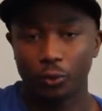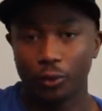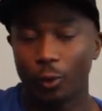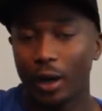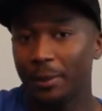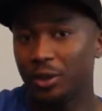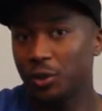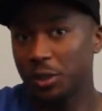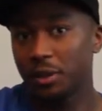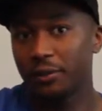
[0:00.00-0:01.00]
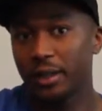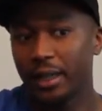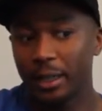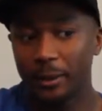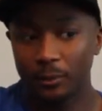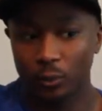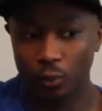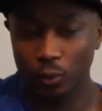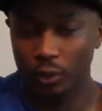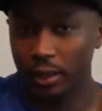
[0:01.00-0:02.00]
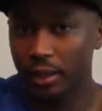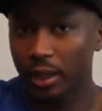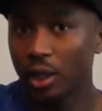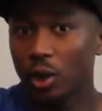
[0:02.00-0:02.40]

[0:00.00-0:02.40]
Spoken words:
what happened to his brother with